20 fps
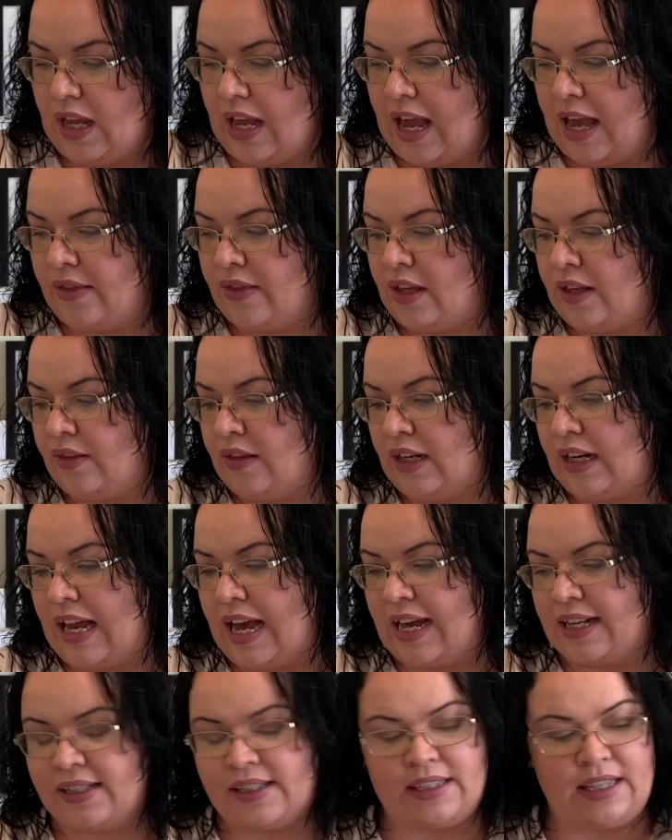And then the
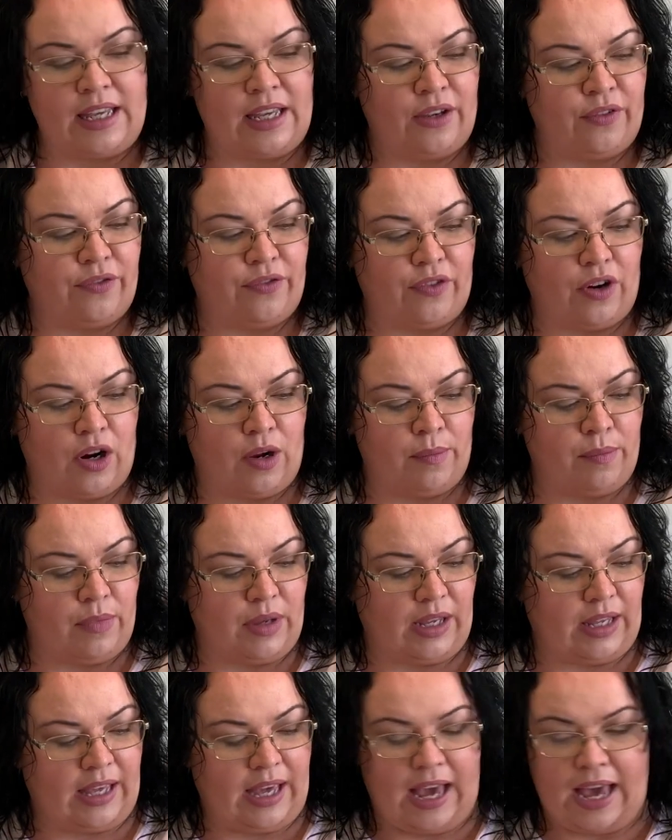last thing
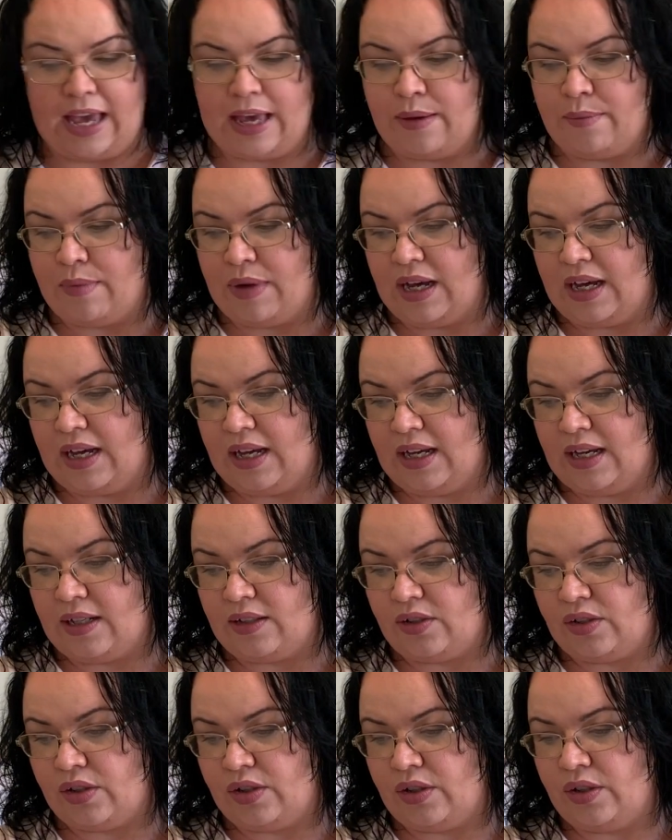from
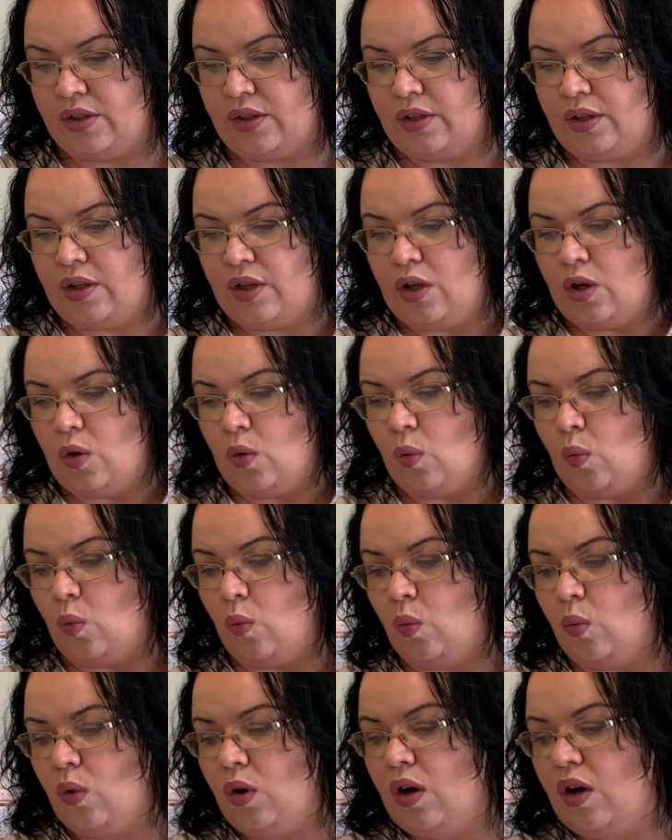Kmart
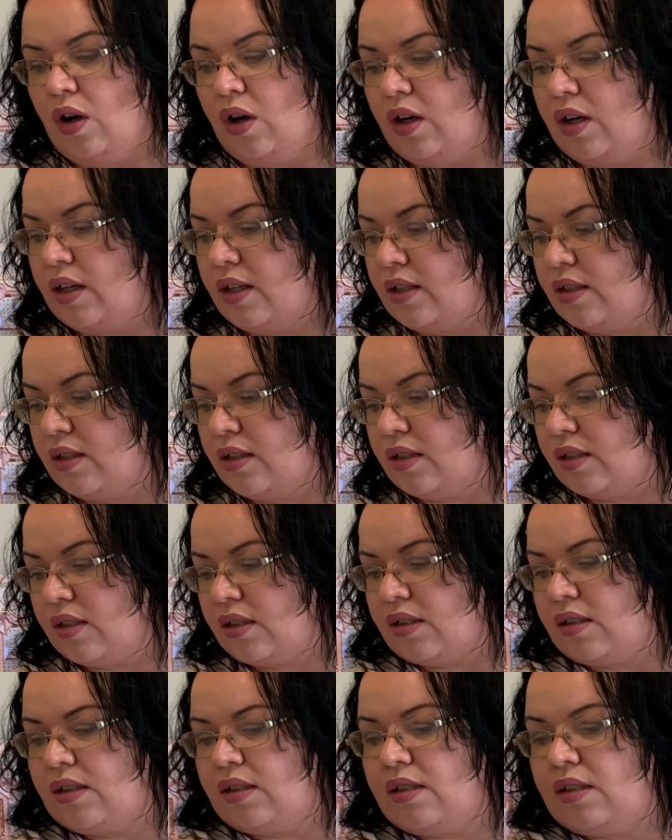
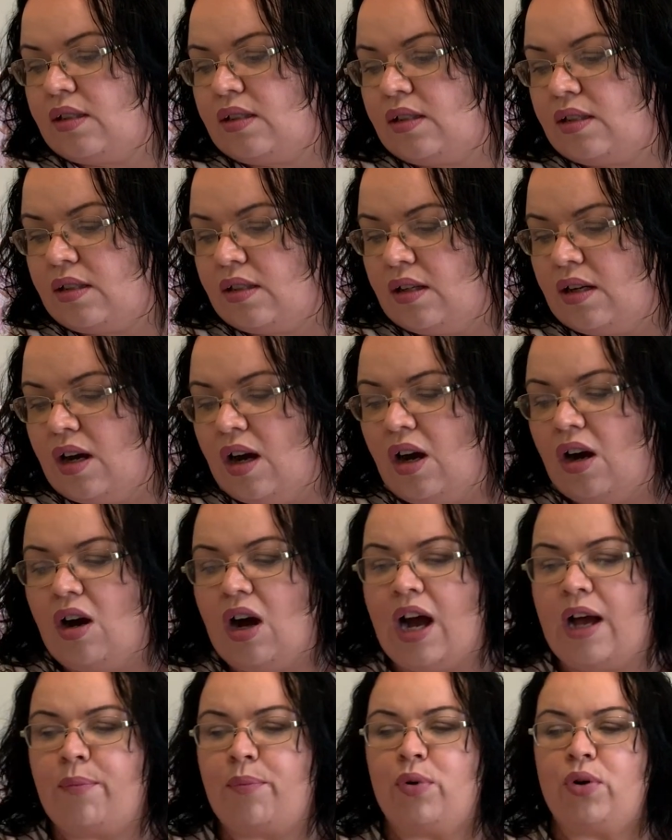was...
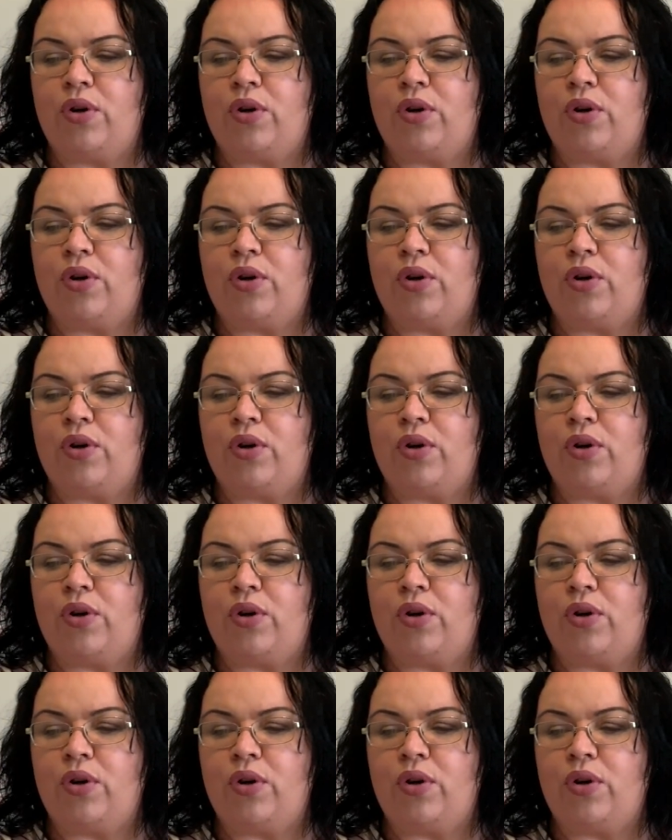Oh, I